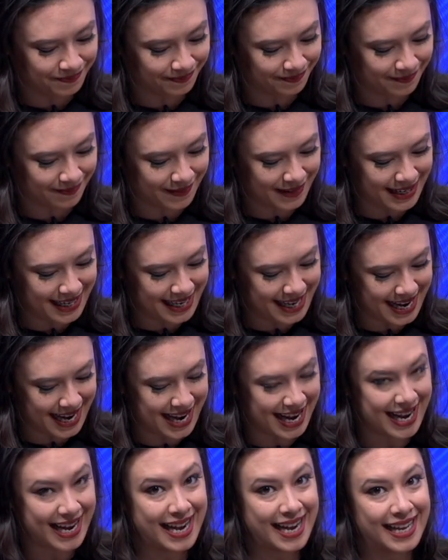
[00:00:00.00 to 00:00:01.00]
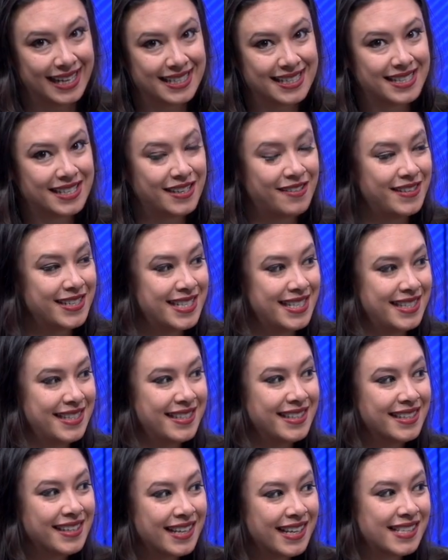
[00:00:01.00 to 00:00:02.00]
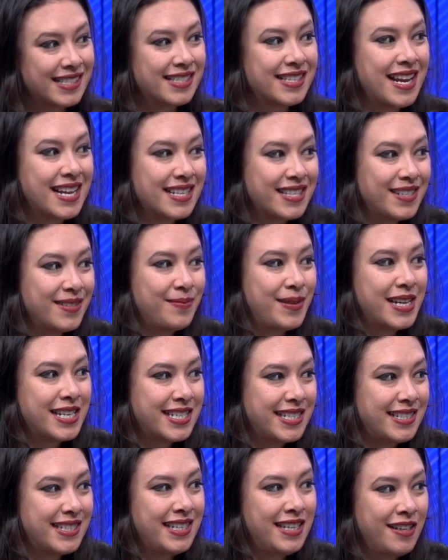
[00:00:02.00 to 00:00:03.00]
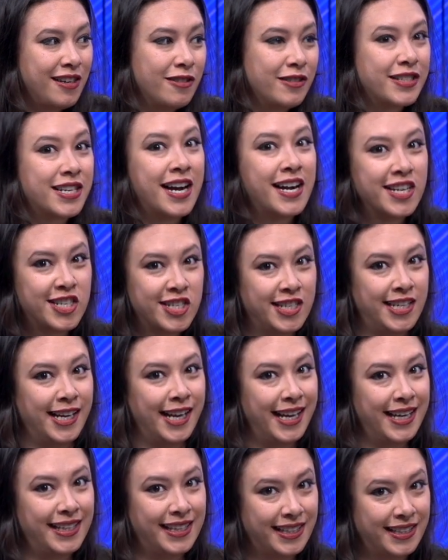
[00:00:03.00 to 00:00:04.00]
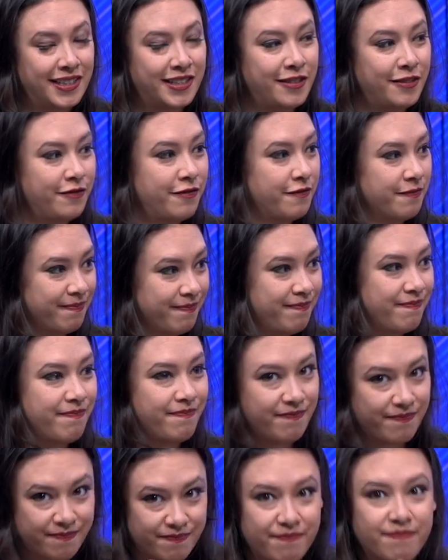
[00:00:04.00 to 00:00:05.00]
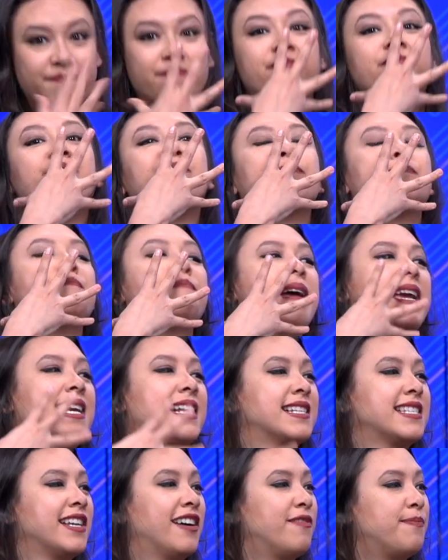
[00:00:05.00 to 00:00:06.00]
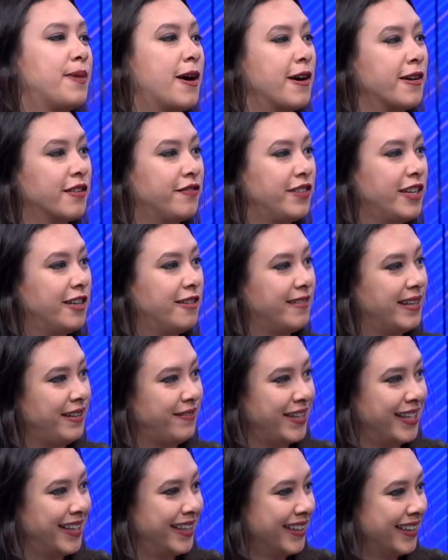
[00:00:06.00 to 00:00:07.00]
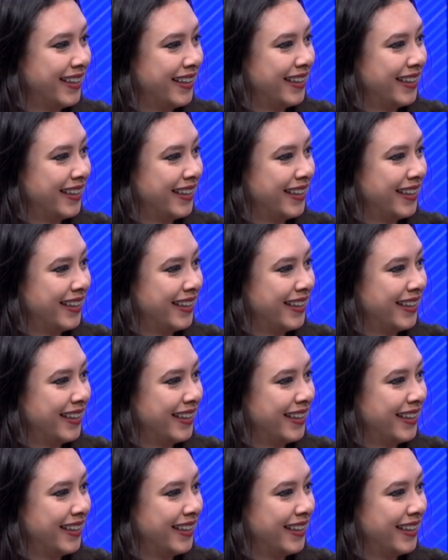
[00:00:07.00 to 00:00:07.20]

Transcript: yeah, so it's it's not so much you know touching it; it could right. make itself part of you even. Well,